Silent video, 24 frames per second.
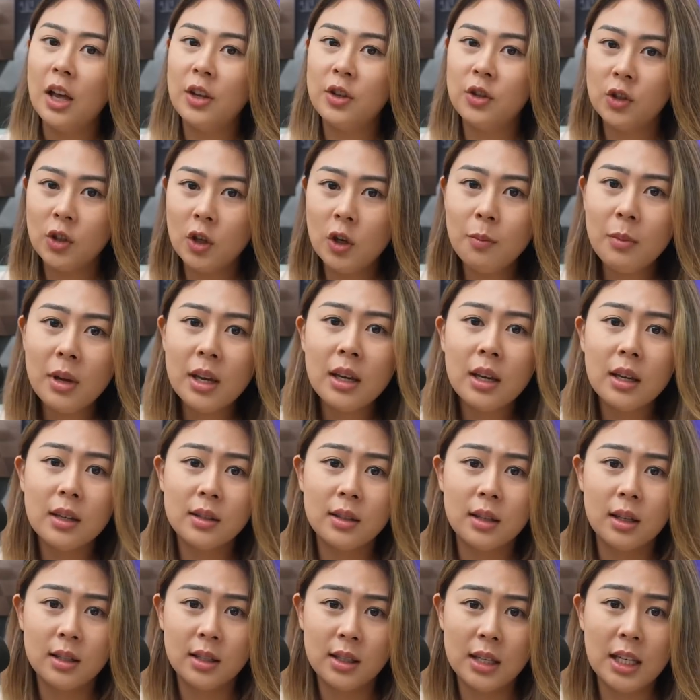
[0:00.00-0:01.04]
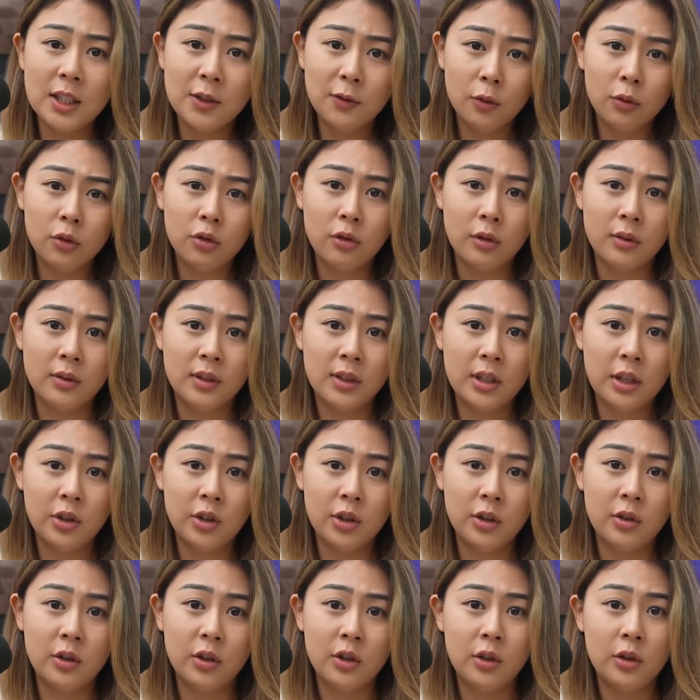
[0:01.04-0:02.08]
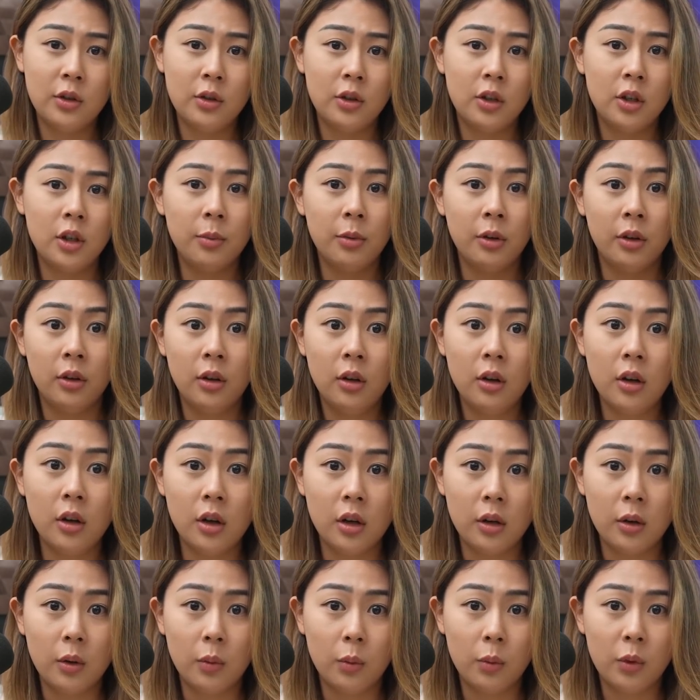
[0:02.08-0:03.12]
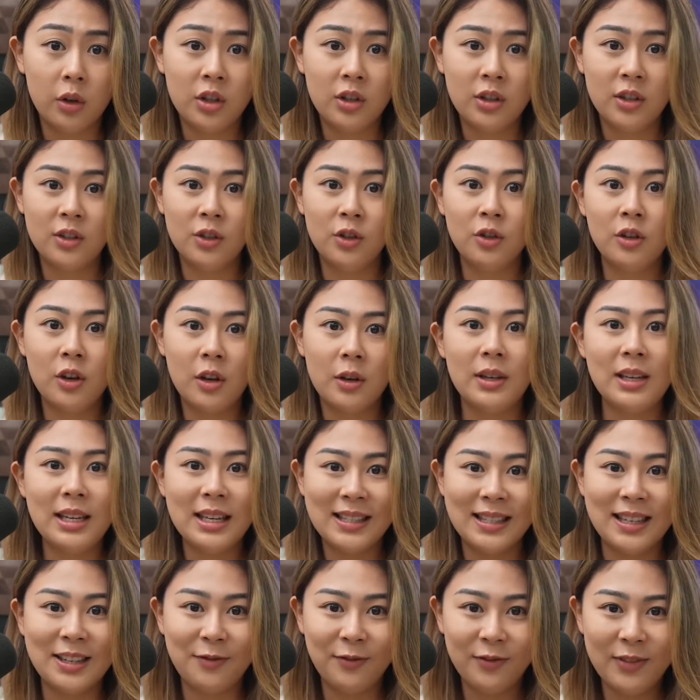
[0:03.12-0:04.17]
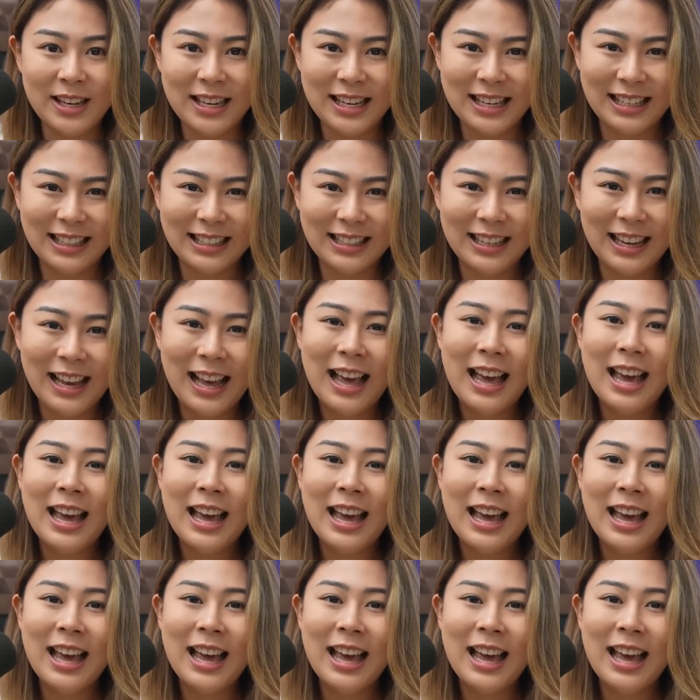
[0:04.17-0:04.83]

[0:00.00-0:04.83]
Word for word: assuming a successful transition to 2.0, which is no easy feat,